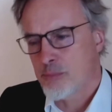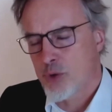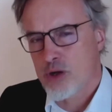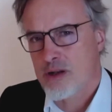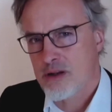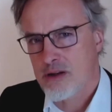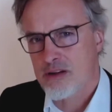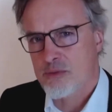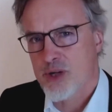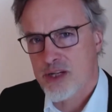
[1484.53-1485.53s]
model of
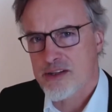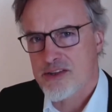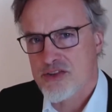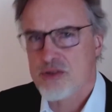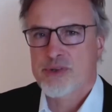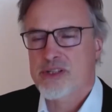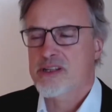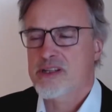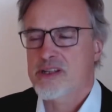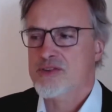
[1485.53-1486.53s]
the world is stupid
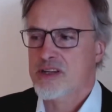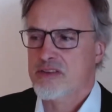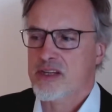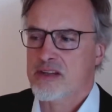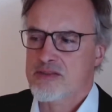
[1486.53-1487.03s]
and knows nothing.